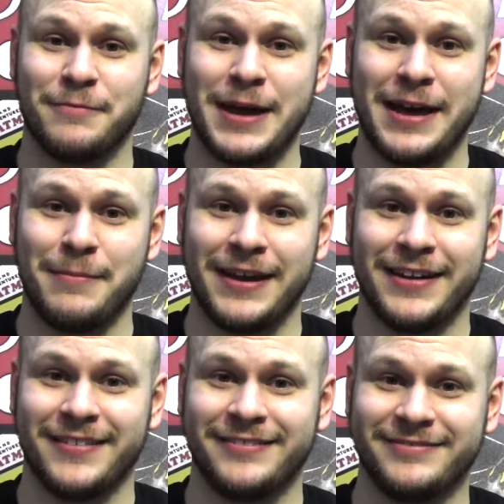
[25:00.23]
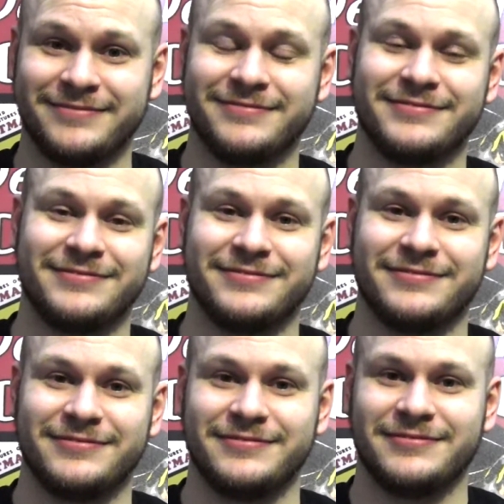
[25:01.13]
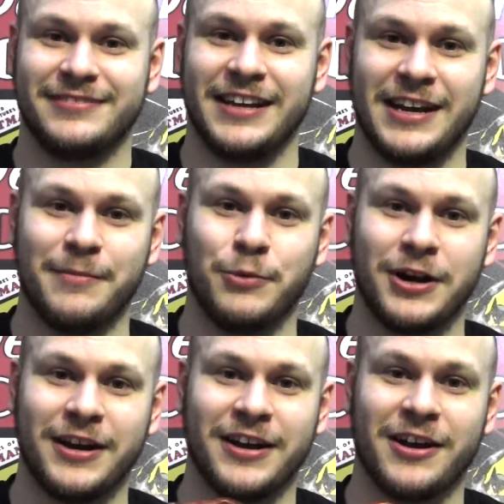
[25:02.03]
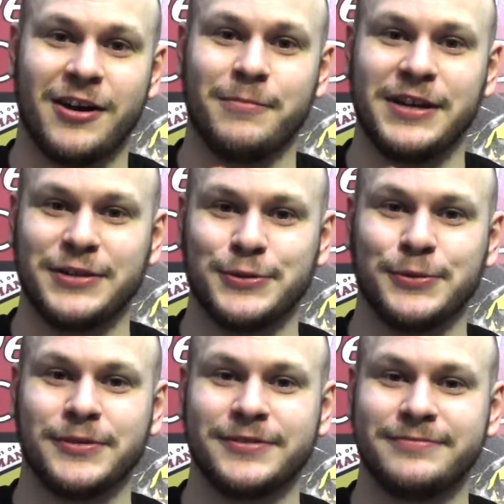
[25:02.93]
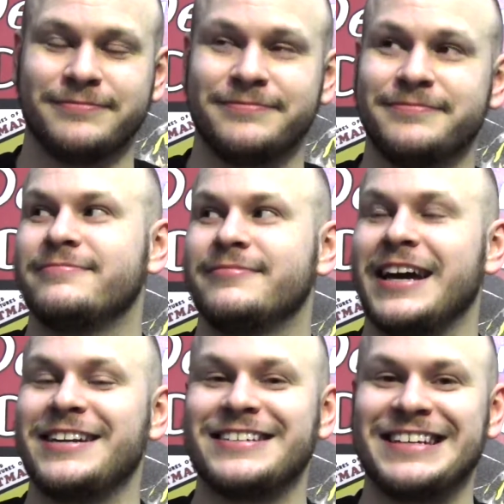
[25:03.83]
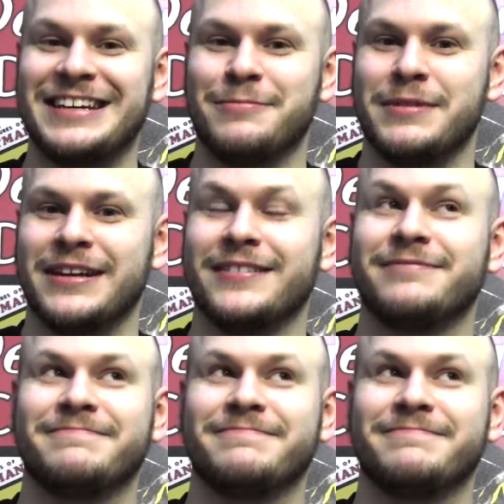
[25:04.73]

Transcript: of Batman. And I'm wearing an Omni tool. I just need a minute.